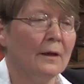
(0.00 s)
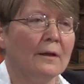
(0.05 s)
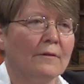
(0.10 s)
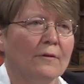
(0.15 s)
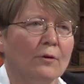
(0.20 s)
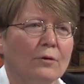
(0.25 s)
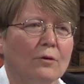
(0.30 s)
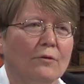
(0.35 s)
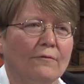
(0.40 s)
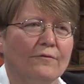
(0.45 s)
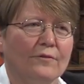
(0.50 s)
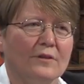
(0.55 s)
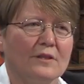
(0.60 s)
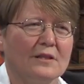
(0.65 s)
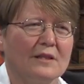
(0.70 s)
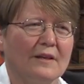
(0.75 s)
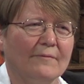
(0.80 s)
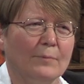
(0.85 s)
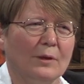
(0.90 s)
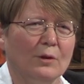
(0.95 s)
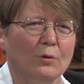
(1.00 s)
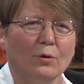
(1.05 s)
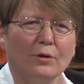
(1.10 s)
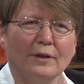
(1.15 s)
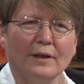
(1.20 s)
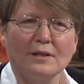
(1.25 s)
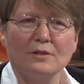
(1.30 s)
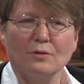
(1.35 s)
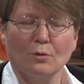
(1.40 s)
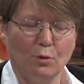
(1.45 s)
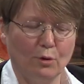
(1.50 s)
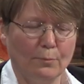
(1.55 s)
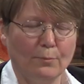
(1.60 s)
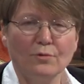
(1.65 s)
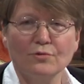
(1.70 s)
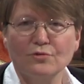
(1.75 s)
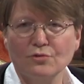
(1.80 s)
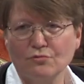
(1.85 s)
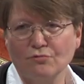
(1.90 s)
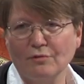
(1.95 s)
the conferences have been organized
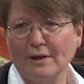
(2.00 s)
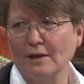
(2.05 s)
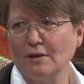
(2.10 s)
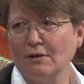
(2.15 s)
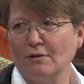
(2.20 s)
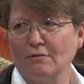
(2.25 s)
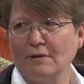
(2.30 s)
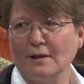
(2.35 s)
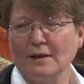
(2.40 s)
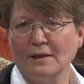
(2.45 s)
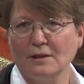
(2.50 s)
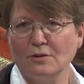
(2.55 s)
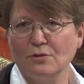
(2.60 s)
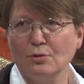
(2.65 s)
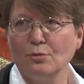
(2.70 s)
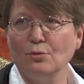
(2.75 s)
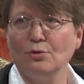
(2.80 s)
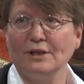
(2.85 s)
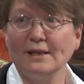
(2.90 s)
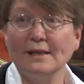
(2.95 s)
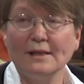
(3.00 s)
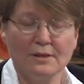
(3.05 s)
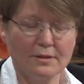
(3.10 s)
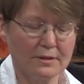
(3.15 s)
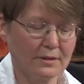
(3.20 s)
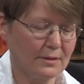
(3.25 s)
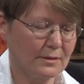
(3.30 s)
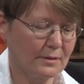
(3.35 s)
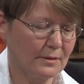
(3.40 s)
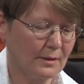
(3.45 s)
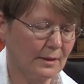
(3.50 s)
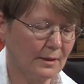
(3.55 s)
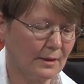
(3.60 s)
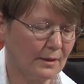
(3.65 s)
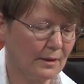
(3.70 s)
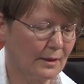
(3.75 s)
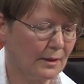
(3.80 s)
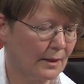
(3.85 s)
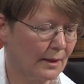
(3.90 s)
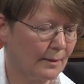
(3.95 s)
almost regularly in 2 years
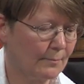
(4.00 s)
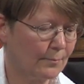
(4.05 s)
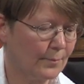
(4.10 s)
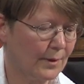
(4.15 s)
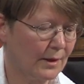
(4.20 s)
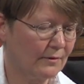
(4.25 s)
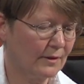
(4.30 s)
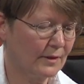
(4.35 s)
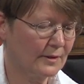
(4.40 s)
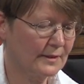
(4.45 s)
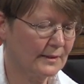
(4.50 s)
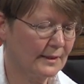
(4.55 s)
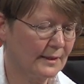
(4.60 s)
periods.